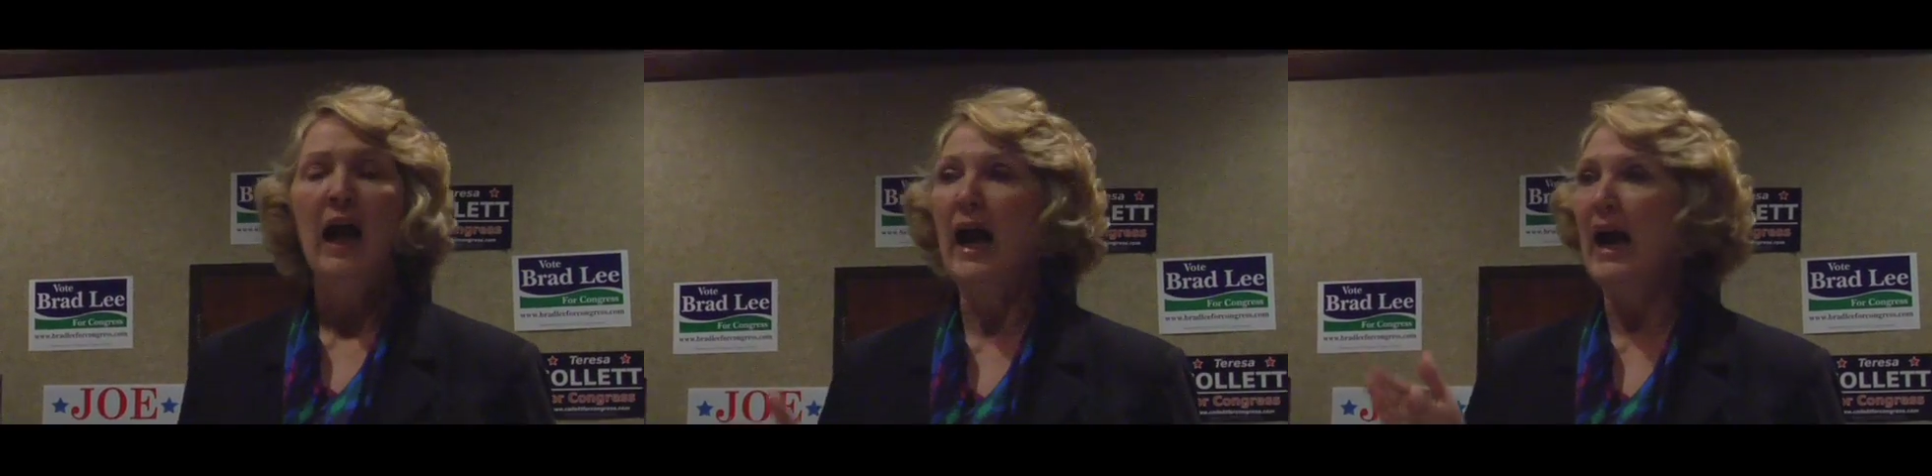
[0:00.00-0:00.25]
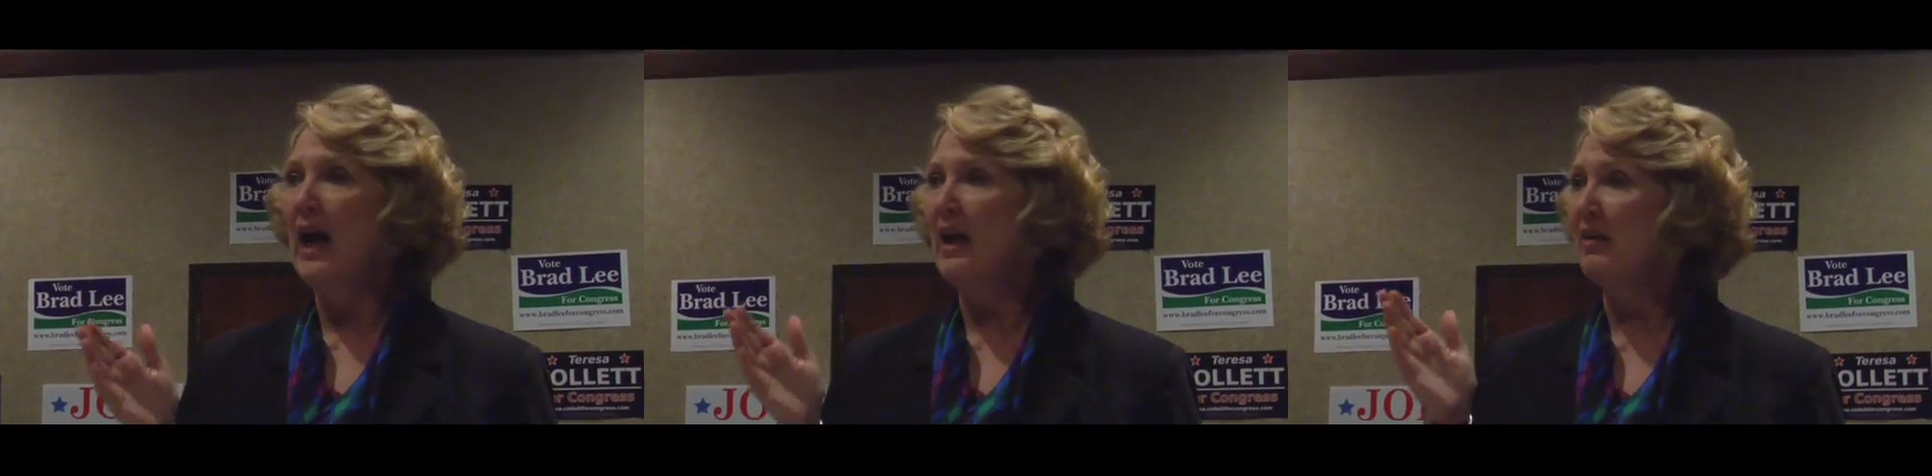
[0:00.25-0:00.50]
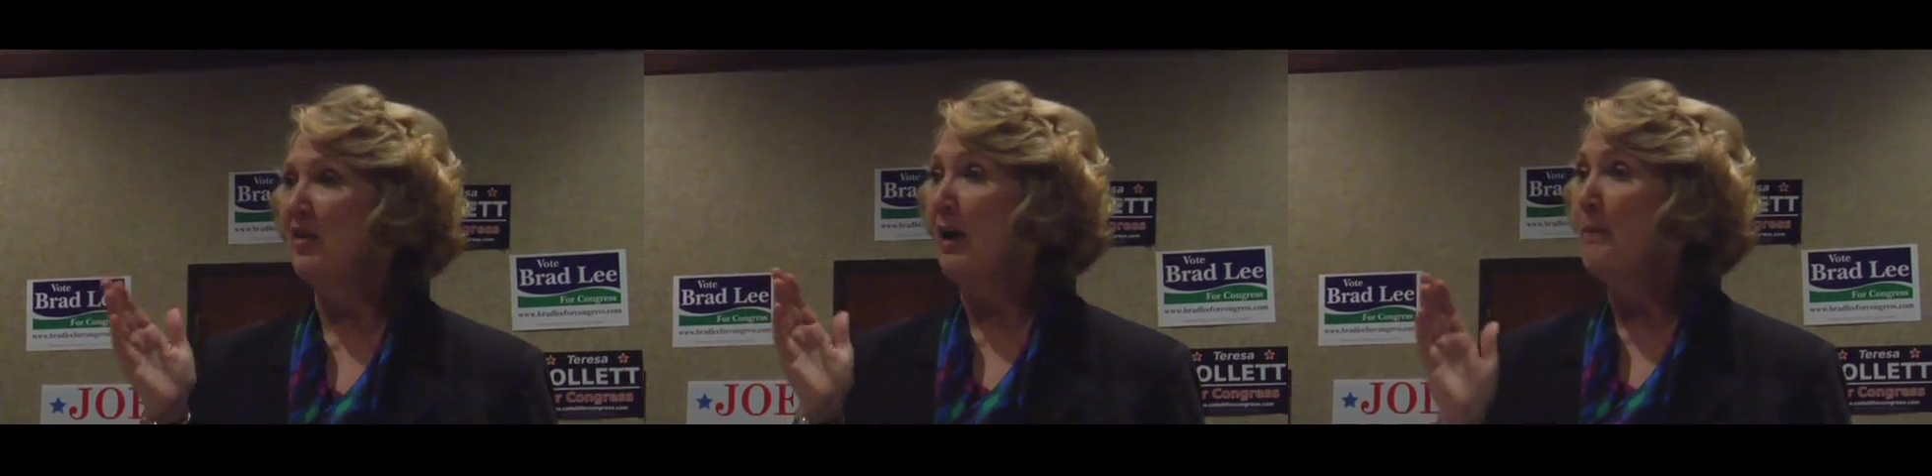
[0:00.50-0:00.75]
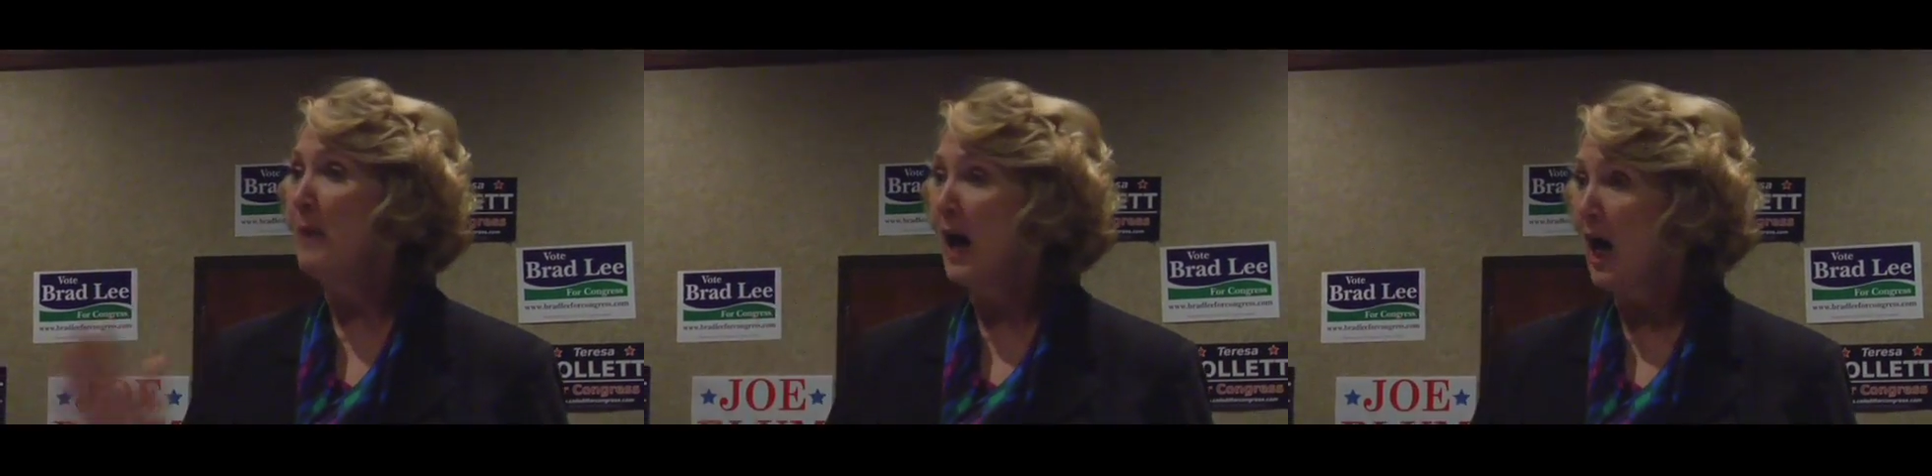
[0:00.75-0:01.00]
and the
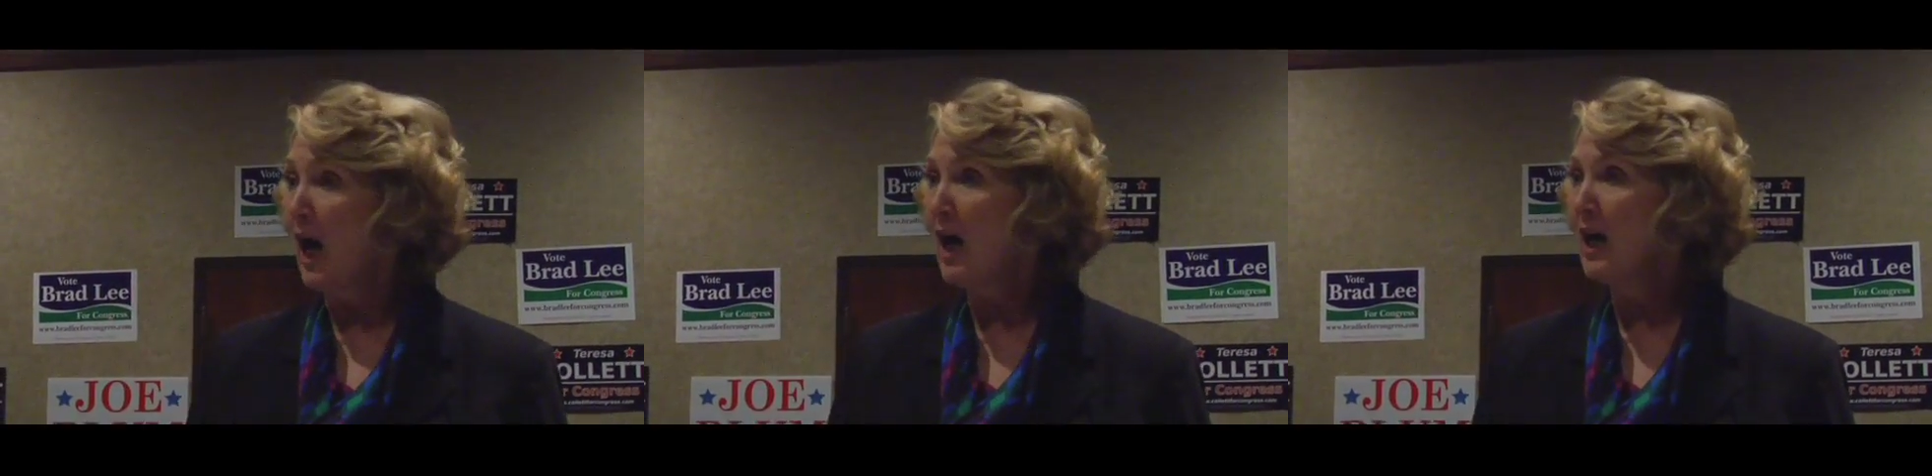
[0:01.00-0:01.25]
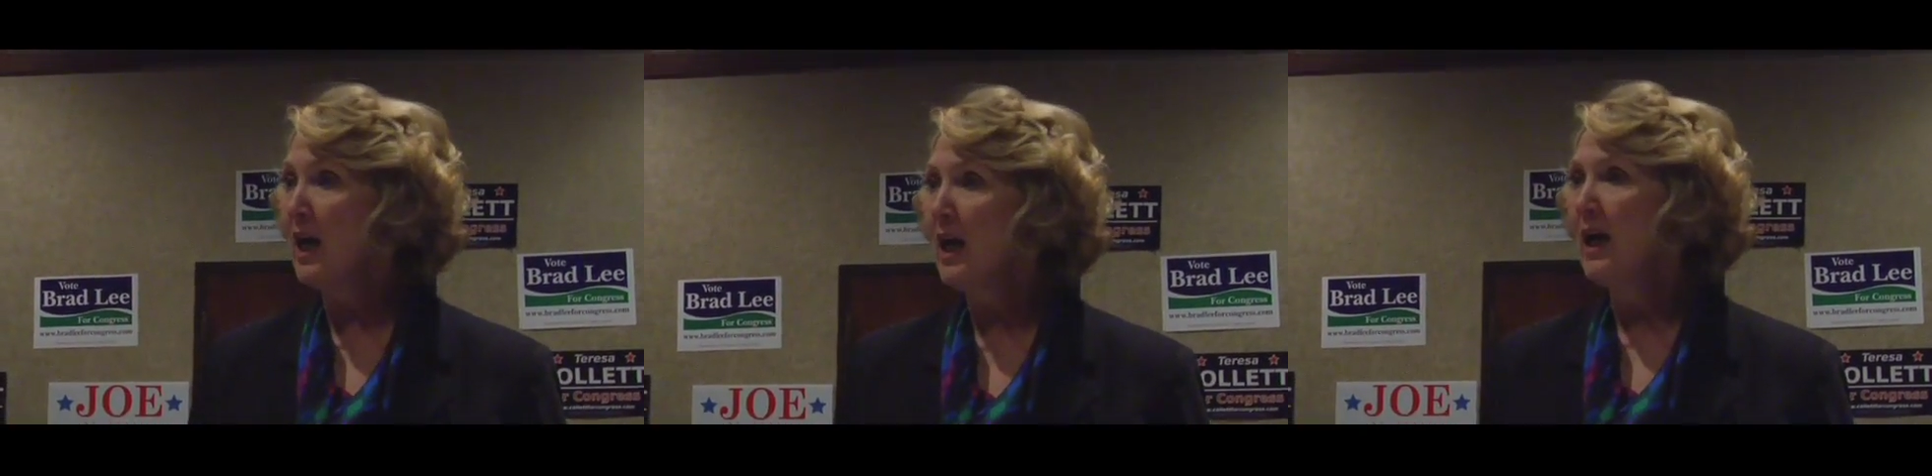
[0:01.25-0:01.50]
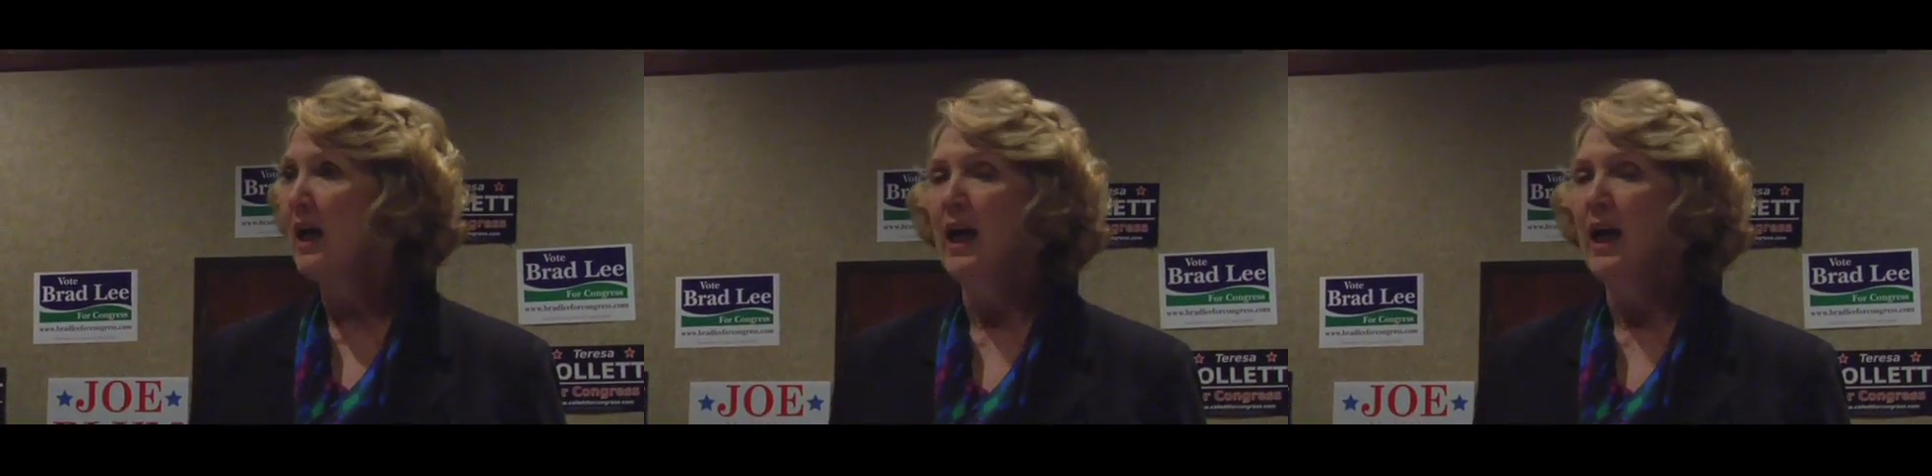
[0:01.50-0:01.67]
Hmong